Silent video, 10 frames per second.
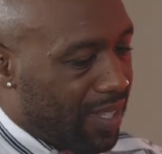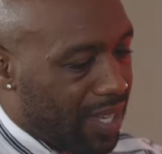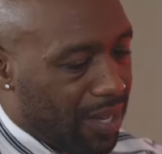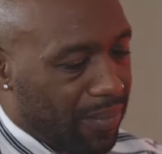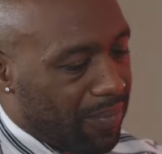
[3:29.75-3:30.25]

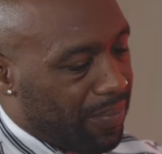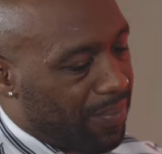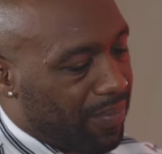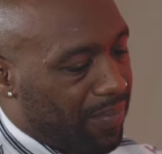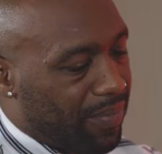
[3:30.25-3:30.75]
Um,
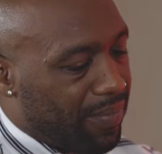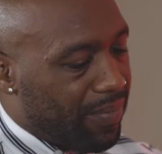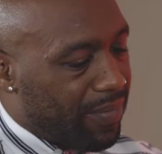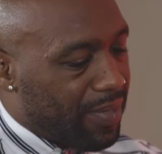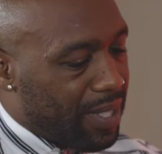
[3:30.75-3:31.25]

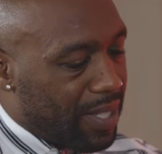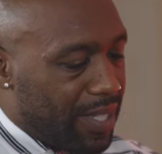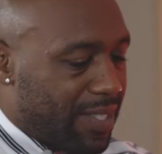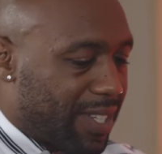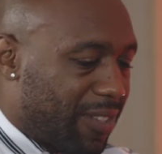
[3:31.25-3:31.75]

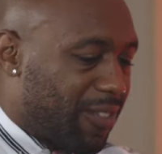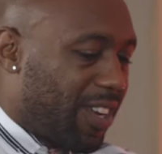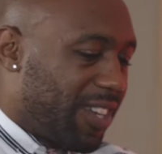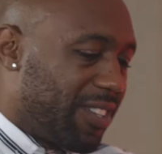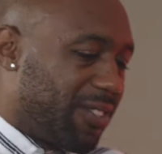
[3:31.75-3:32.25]
he said it
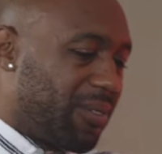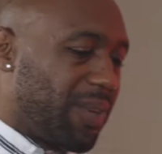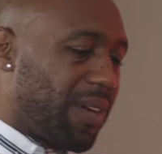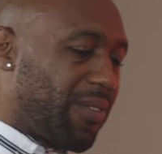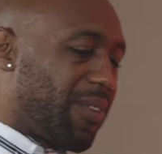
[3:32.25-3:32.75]
great. You know,
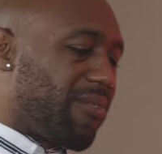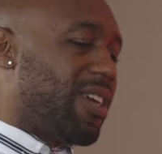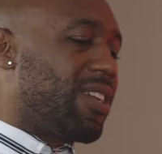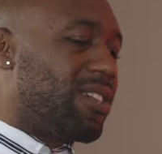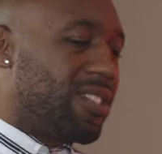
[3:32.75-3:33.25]
we have our
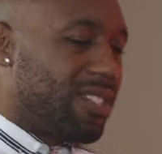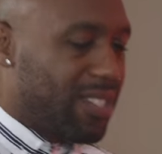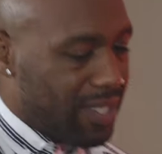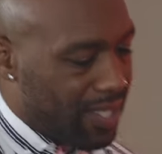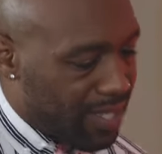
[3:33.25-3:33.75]
advantages
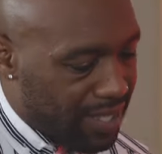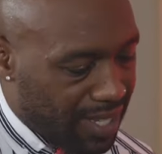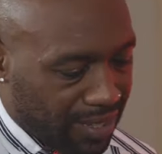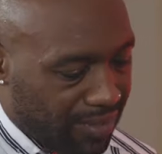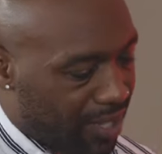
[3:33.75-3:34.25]
and, and,
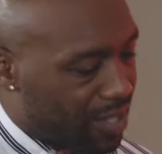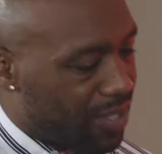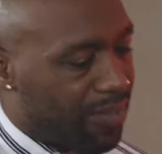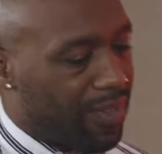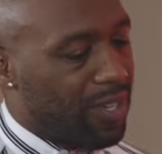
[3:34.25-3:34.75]
take advantage of
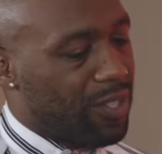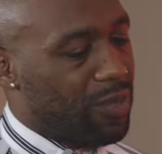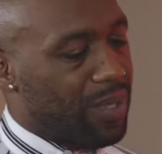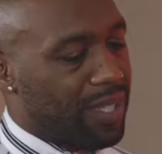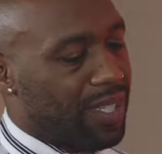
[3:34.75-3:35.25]
the advantage.
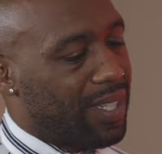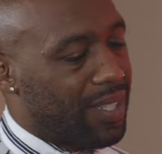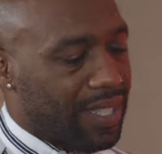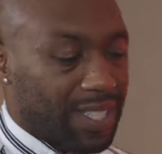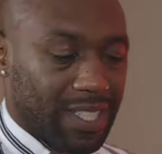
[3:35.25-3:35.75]
But again,
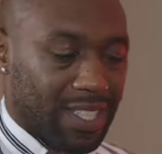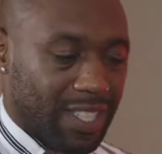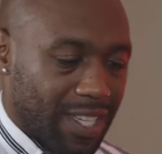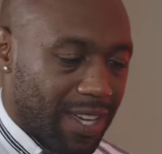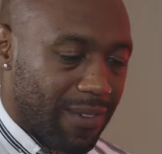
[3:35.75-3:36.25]
at the end of the
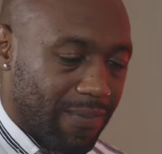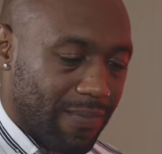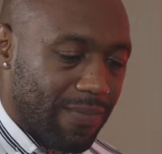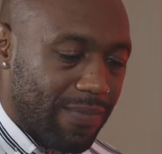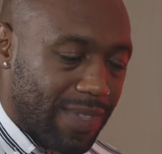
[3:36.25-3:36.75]
day,
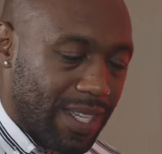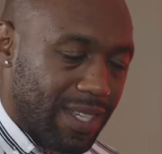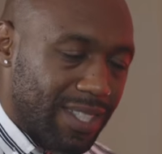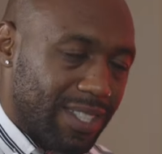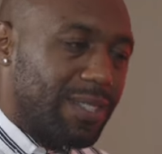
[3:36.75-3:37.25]

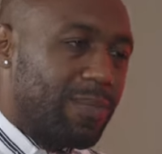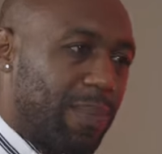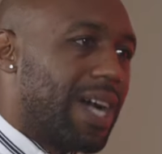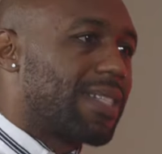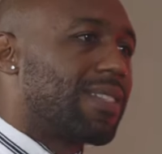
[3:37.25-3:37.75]
this is
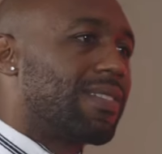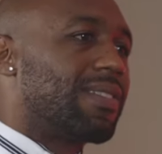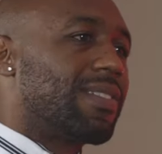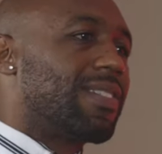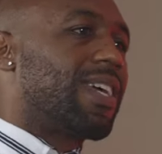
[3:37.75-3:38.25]
boxing,
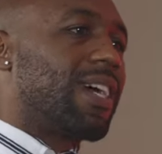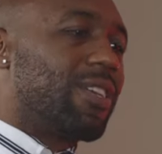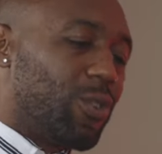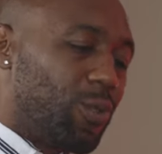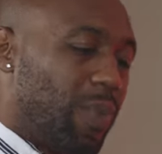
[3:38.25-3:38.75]
and I
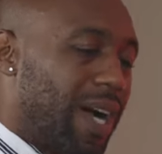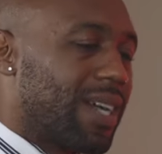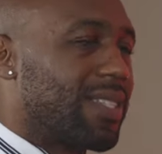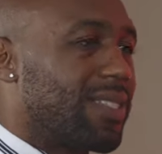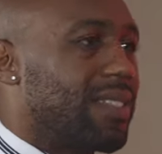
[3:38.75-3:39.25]
know
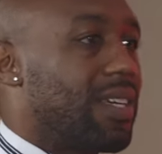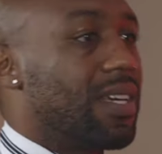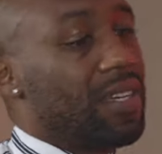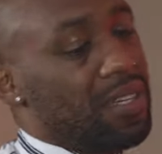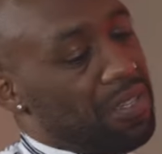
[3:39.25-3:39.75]
boxing.
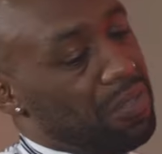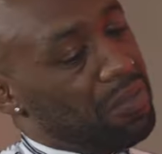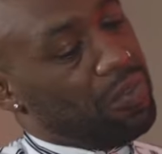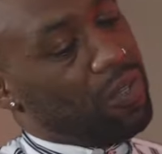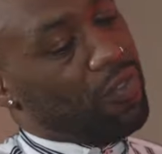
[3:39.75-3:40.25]

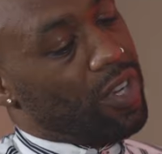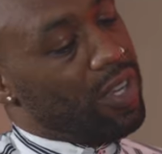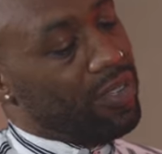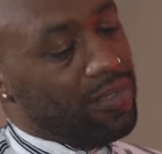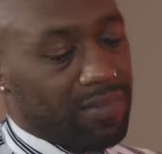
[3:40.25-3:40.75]
One
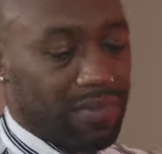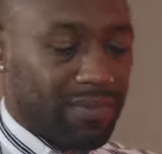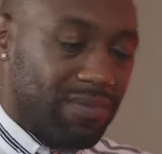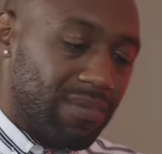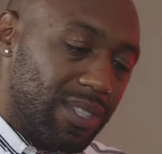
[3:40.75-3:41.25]
round,
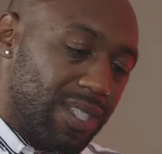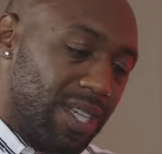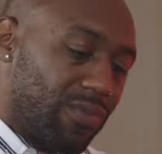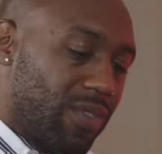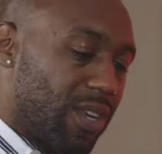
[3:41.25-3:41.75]

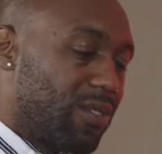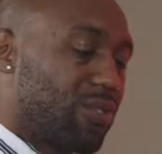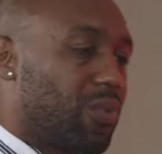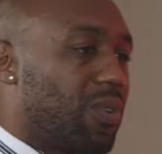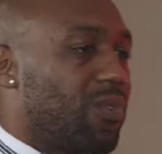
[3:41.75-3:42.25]
ten
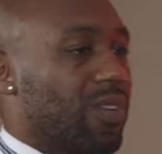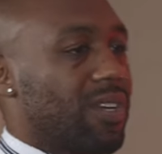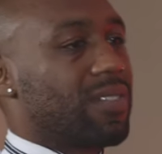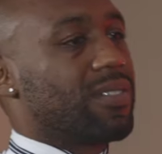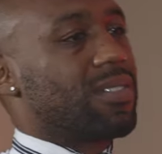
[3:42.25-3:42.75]
rounds, twelve
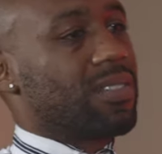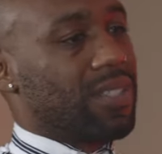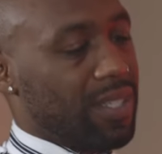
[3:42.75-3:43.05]
rounds.